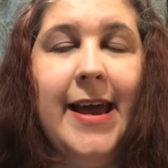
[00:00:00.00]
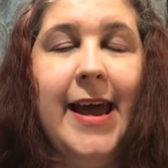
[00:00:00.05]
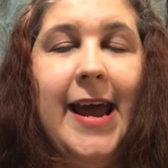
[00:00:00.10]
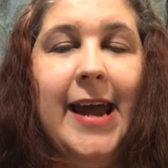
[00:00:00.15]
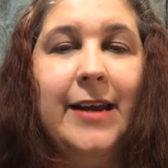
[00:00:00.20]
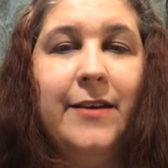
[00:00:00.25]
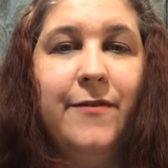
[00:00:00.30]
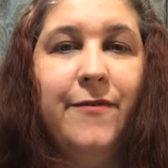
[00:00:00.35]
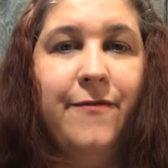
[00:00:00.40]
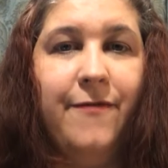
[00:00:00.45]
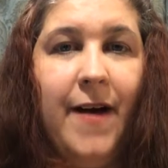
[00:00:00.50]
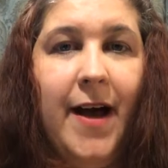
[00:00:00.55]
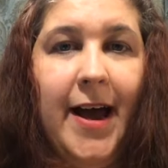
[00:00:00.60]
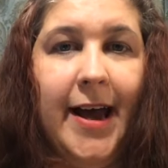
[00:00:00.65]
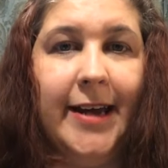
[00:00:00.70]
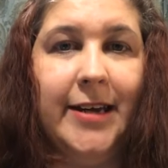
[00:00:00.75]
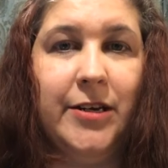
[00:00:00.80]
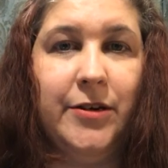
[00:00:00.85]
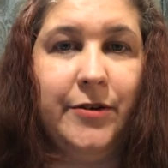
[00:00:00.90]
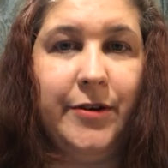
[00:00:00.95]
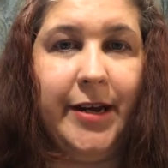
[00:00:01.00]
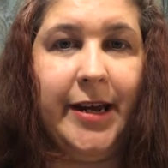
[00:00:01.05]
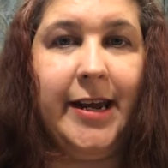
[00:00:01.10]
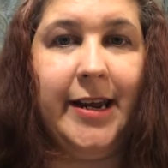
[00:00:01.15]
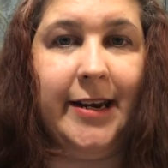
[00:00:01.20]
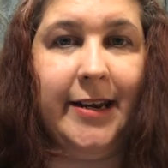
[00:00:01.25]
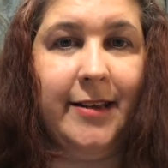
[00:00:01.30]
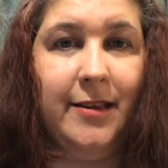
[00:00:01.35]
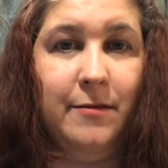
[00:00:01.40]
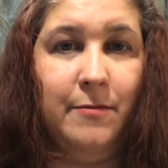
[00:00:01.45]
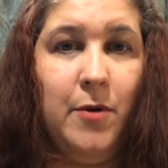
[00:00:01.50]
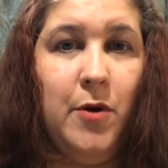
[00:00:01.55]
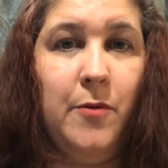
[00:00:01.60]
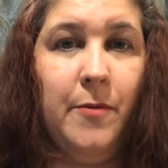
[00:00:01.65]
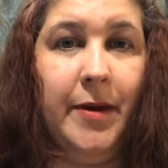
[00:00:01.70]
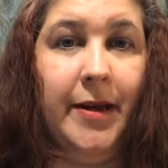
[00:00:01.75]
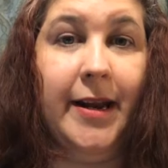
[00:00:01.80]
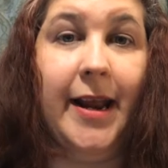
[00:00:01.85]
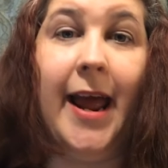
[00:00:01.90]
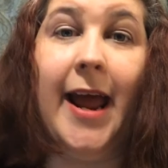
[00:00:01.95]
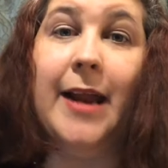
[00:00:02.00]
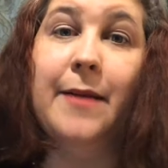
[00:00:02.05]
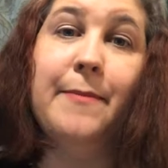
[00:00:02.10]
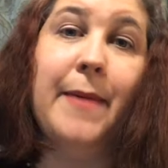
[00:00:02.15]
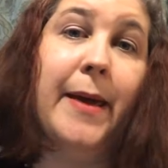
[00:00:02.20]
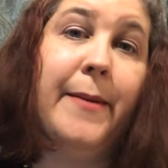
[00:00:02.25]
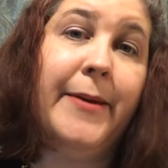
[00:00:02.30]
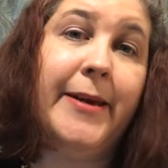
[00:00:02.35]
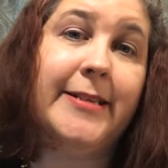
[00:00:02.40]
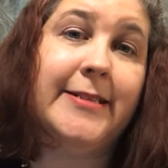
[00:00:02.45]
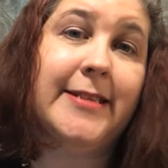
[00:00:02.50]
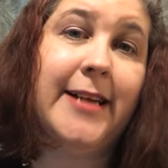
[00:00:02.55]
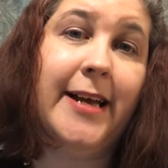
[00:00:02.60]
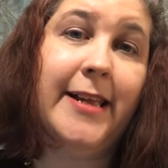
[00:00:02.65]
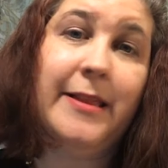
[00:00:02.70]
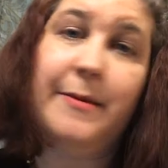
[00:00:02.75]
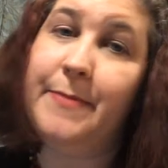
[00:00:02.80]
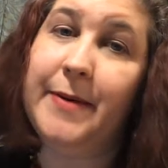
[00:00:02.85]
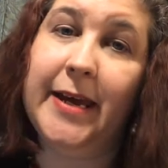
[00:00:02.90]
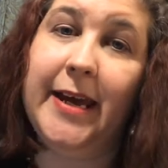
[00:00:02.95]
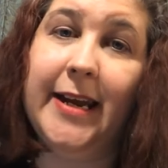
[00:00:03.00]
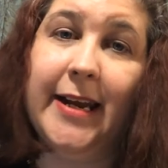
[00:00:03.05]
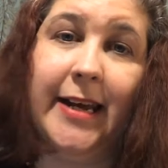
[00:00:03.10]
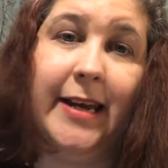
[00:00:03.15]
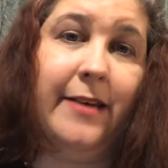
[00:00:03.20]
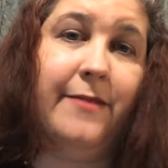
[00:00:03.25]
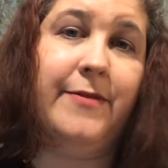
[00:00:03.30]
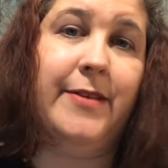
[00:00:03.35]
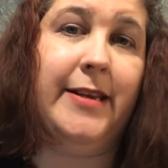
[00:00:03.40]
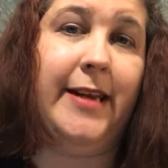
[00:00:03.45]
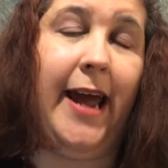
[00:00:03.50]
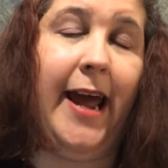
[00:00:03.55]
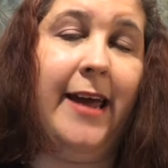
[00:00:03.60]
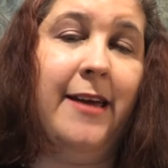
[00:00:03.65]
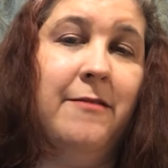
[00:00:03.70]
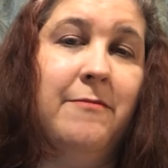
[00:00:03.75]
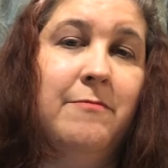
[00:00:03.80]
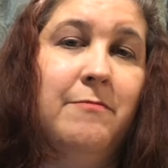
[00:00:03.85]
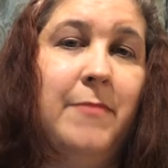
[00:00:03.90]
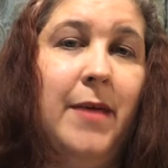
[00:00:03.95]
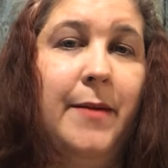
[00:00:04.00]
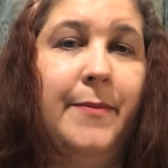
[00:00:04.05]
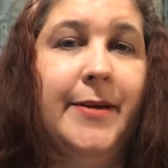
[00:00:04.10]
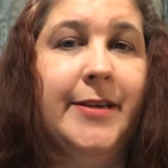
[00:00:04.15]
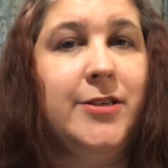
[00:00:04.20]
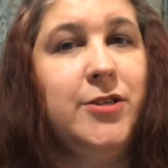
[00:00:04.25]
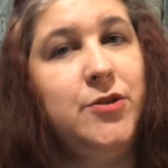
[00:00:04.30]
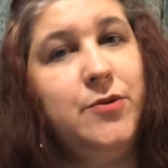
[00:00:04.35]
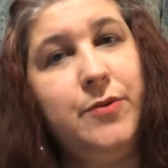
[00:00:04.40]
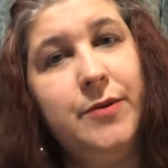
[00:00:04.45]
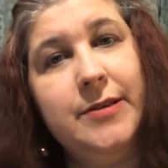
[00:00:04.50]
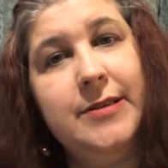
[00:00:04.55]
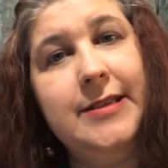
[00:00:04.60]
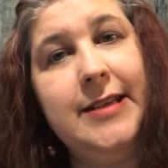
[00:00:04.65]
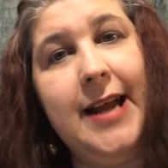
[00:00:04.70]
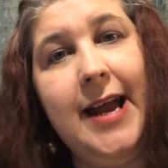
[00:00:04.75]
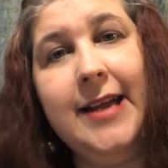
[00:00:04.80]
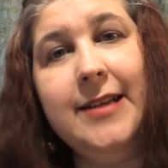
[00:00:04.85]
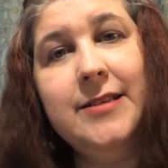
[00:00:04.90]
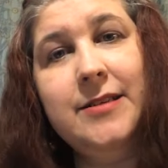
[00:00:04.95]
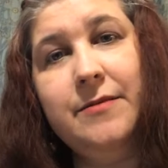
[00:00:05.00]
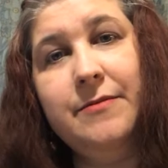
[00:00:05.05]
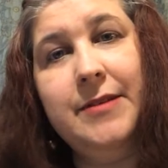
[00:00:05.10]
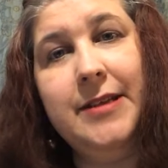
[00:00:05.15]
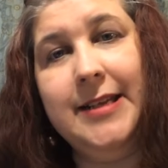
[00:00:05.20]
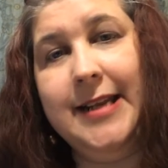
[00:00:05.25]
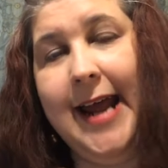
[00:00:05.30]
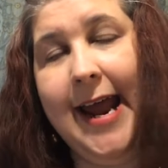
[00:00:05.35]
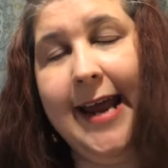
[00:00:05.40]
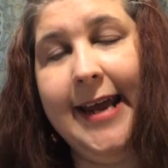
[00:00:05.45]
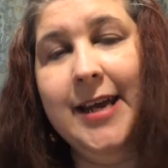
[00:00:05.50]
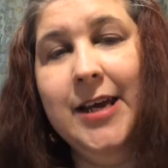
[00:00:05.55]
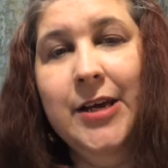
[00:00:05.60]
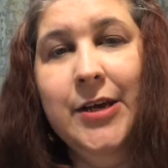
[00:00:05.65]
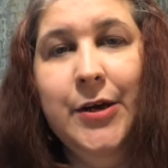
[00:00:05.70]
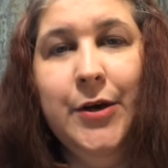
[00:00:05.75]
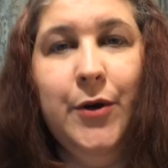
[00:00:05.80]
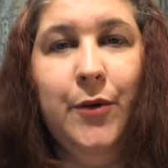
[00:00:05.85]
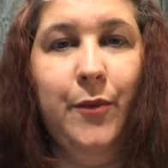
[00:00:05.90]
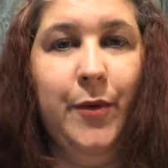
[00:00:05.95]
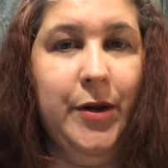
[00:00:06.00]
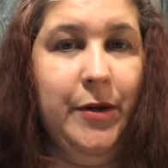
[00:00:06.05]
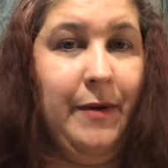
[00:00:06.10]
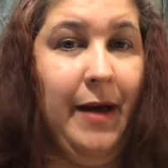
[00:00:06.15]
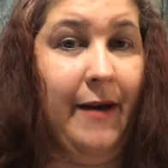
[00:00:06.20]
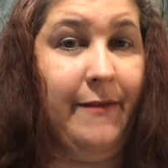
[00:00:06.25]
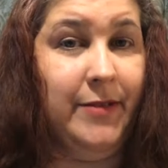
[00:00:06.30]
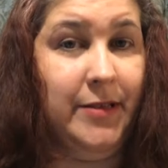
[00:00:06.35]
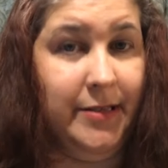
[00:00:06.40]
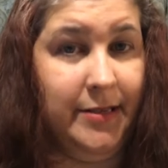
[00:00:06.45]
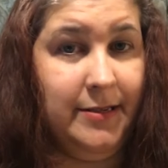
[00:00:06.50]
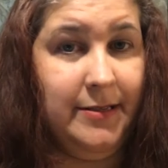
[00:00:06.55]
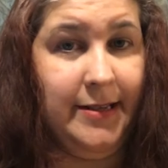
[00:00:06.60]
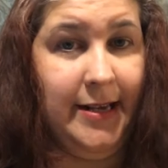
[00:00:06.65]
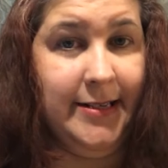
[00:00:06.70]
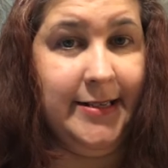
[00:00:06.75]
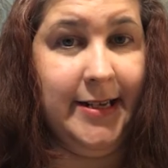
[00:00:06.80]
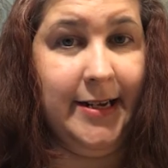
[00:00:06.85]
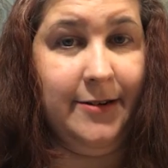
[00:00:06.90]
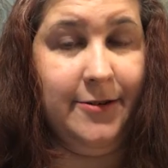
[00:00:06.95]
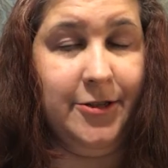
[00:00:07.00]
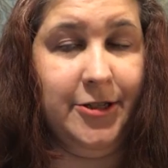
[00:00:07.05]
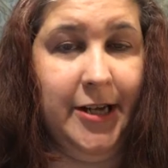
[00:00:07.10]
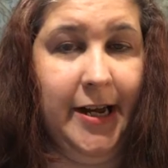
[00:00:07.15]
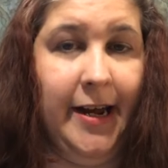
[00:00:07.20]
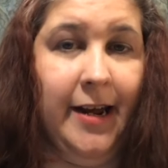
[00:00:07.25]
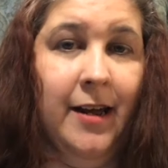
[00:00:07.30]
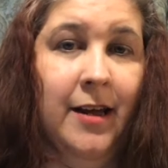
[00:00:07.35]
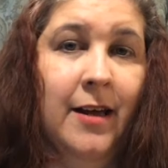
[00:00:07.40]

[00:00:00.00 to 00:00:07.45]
and find your Edith moment. And maybe it's not in the beginning of the day. Maybe it's towards the ends of the day when you have a little less energy.